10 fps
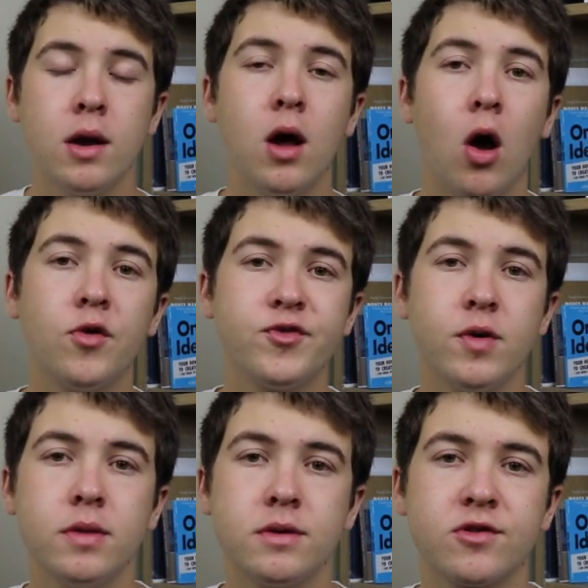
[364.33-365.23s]
Now also
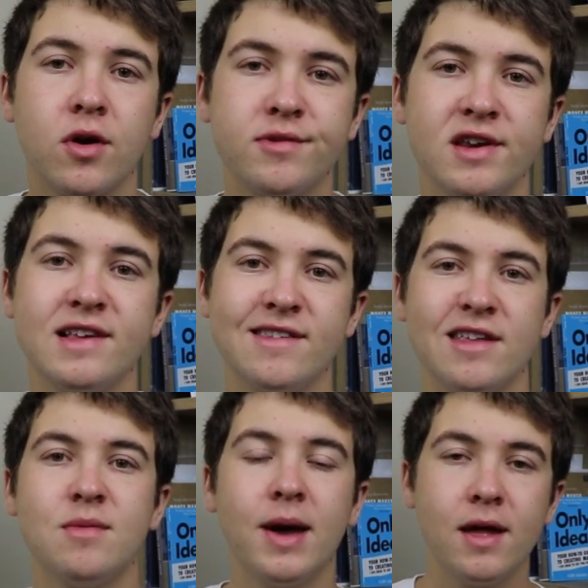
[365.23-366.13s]
in the description is a
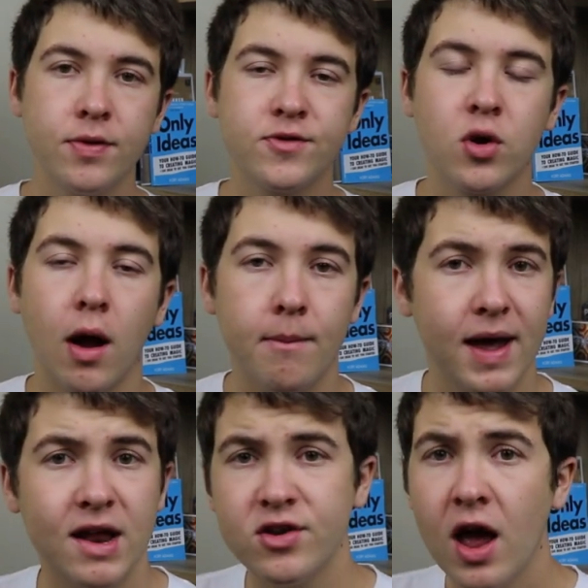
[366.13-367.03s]
link to my Instagram
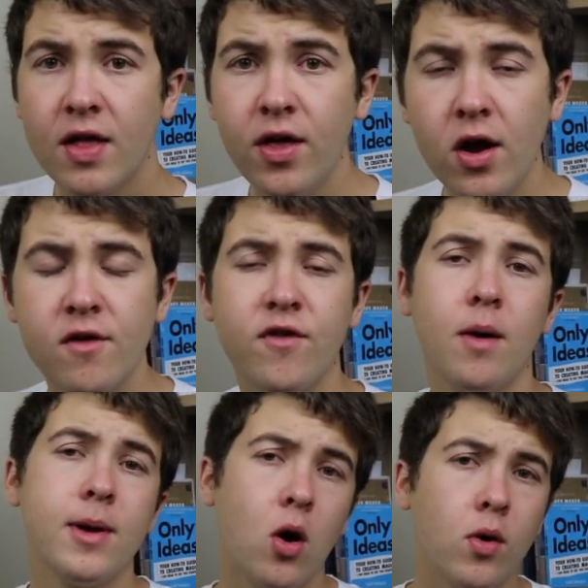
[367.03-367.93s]
page. There you can
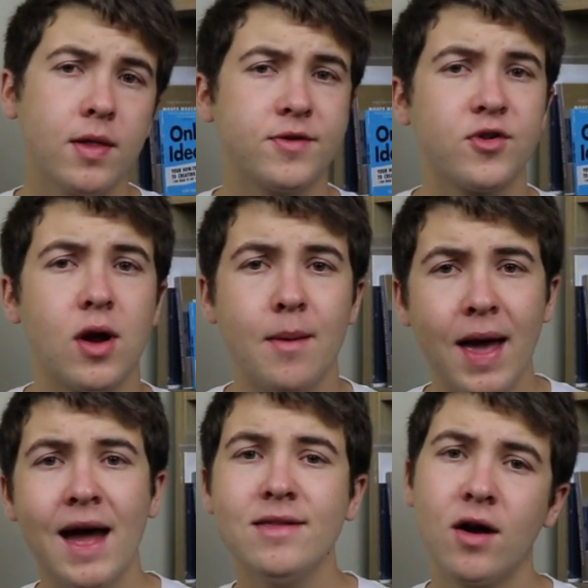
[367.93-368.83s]
follow me on Instagram
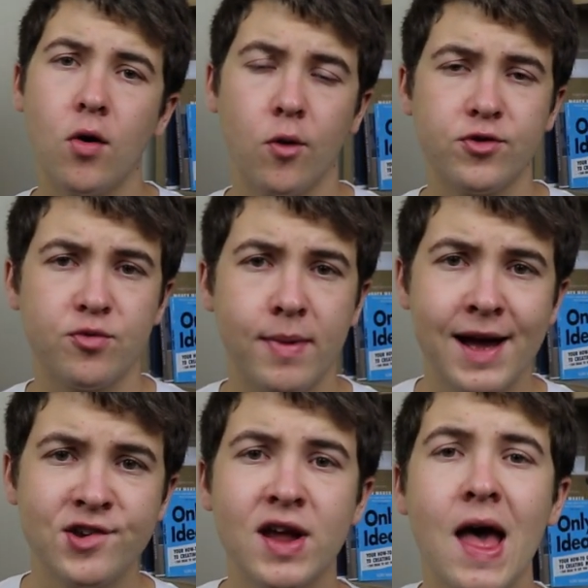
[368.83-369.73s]
at Tower
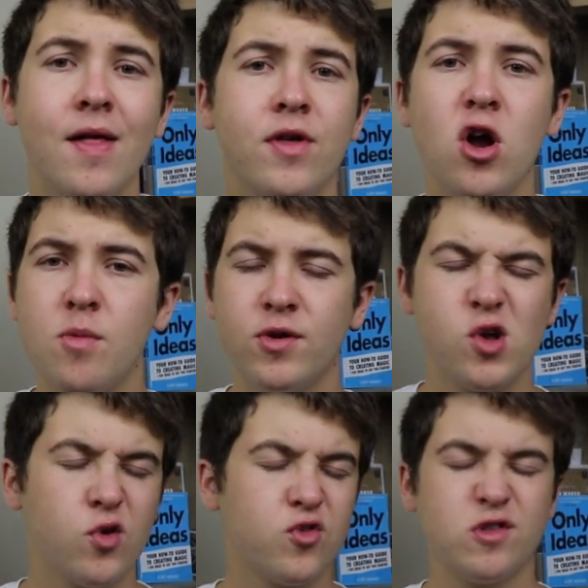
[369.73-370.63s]
Magic. There I post
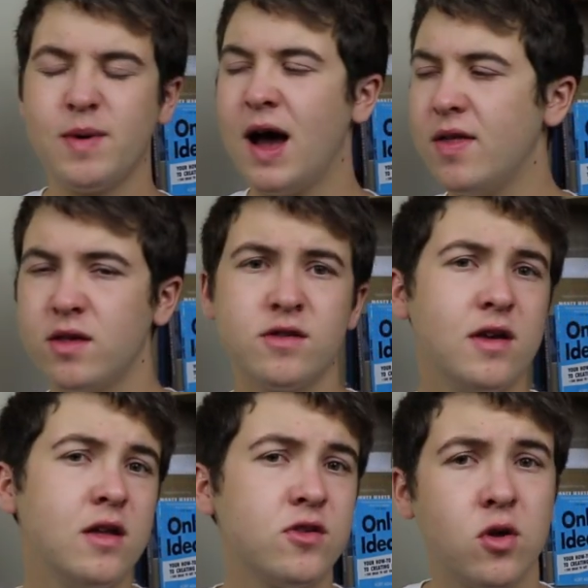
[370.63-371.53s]
all sorts of behind the
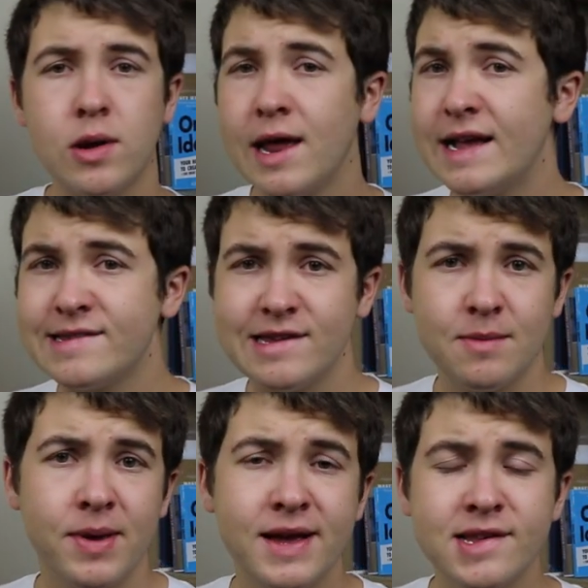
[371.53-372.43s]
scenes, Q&A,
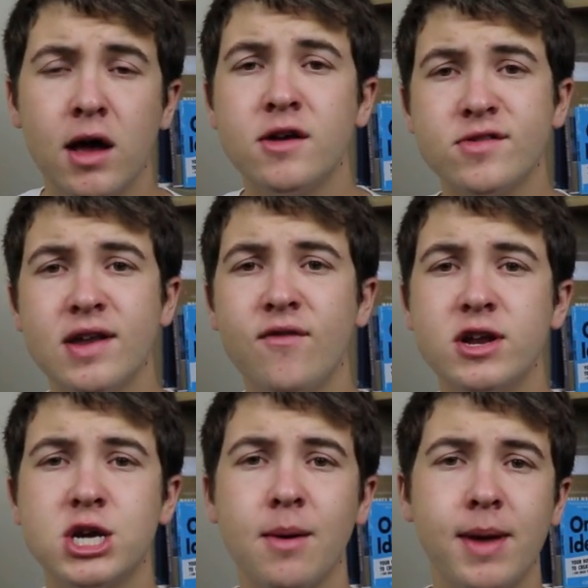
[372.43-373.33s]
sneak peeks, so
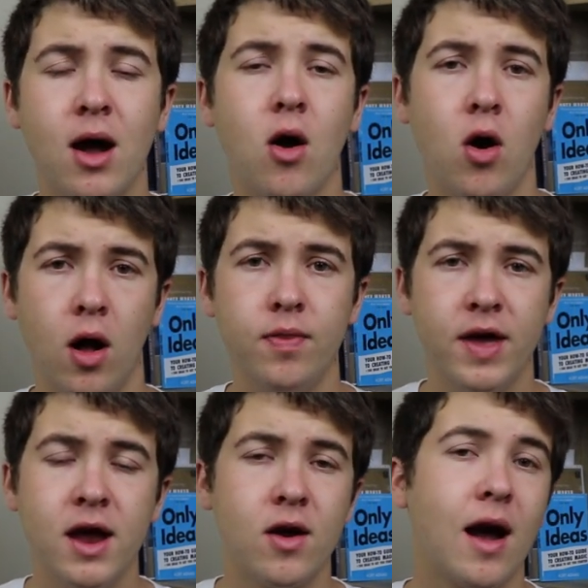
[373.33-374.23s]
definitely check me out on
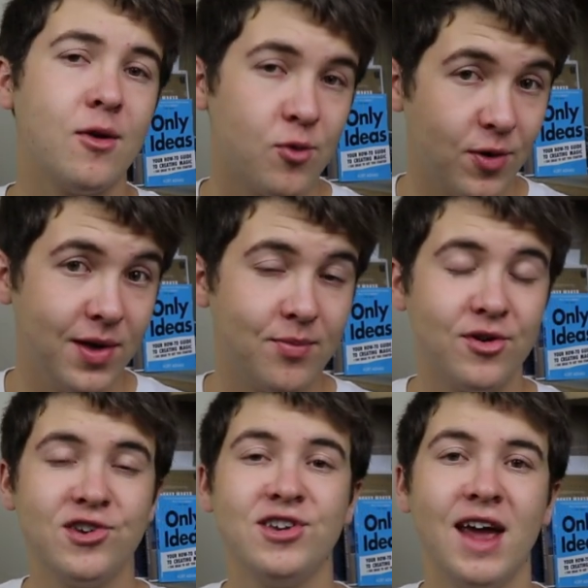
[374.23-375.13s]
there. I'd really
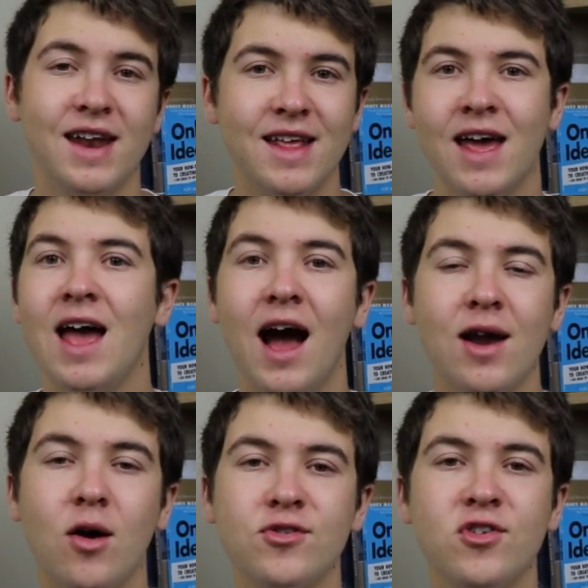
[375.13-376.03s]
appreciate it.
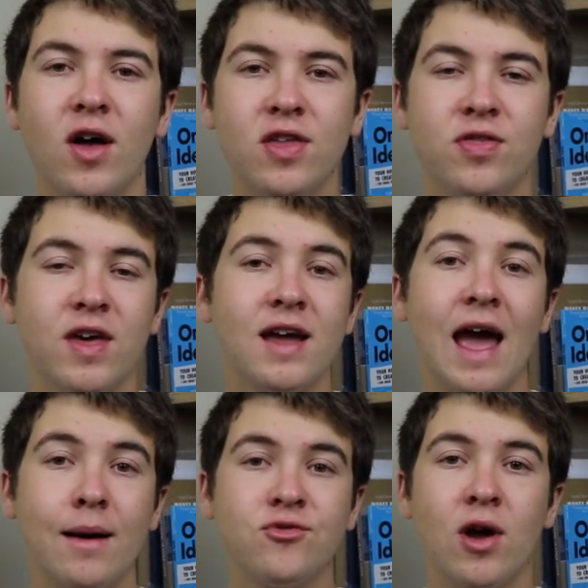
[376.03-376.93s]
I'd also also like to thank
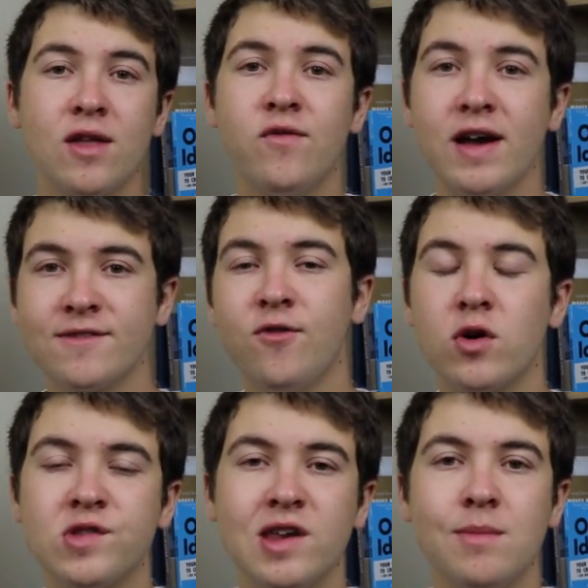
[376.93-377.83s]
Abstract Effects
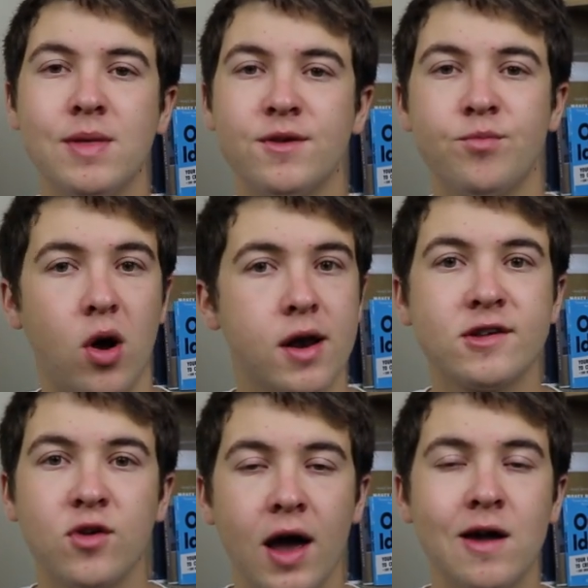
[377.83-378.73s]
for sending me this
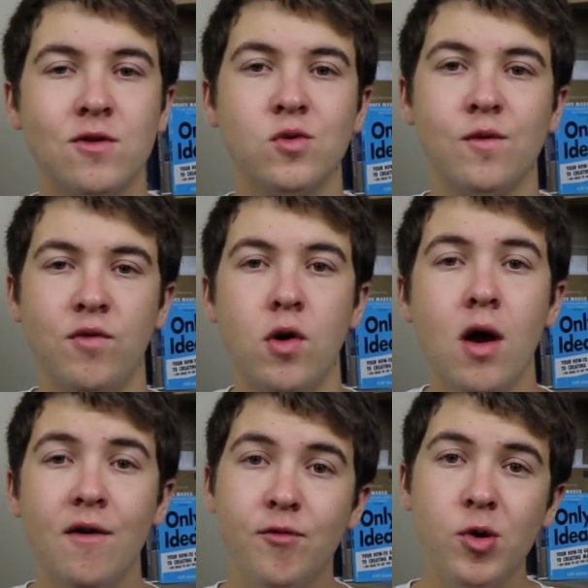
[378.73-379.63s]
product so I could do the review
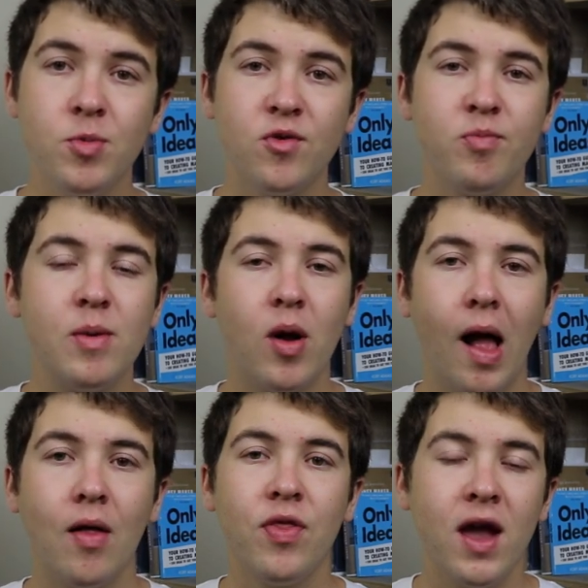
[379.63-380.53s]
for you beautiful people
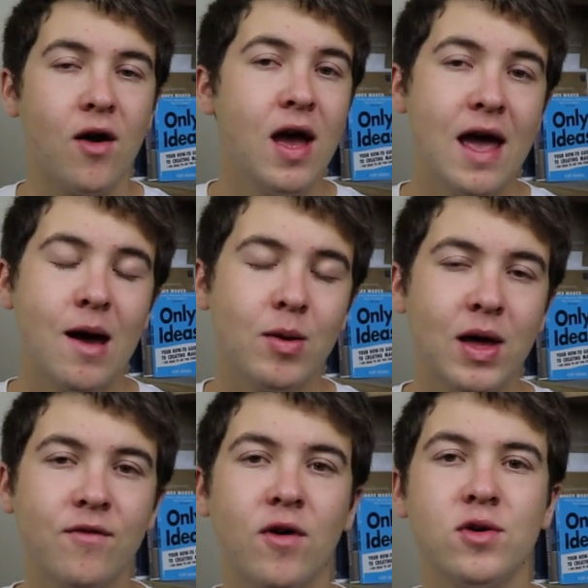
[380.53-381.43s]
out there. And
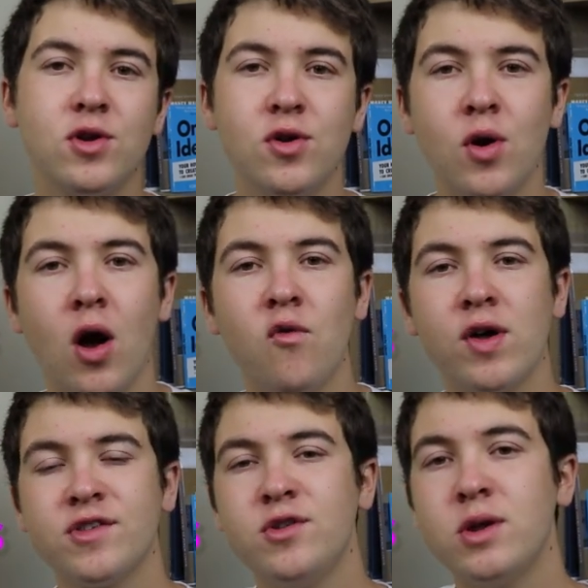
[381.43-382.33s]
without further ado,
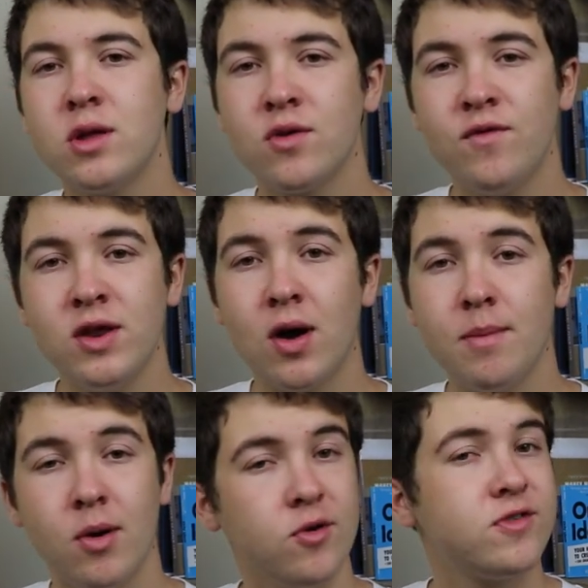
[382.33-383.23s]
hopefully I'll see you in another video
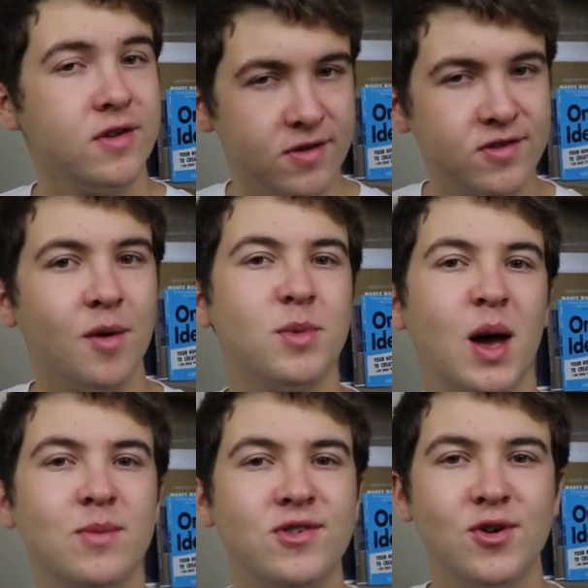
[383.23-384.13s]
I post
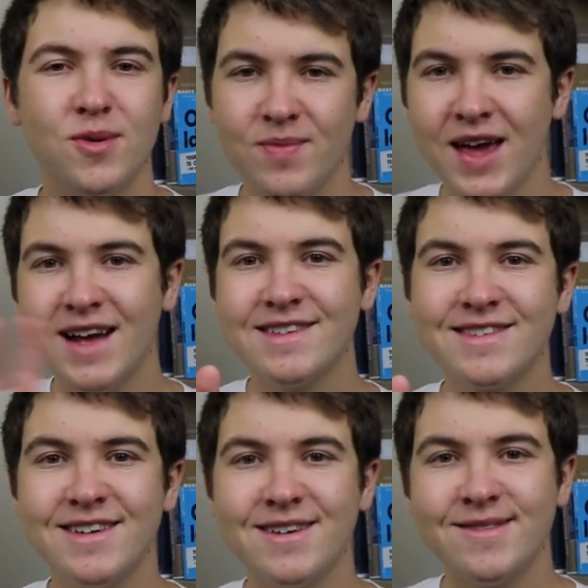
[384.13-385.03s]
sometime soon.
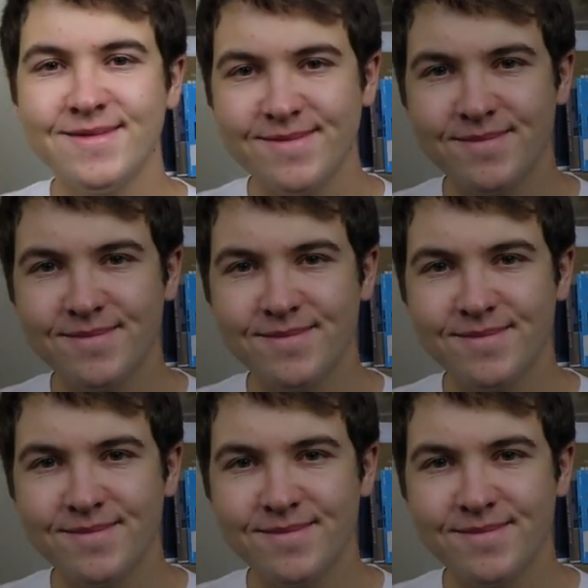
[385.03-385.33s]
See ya!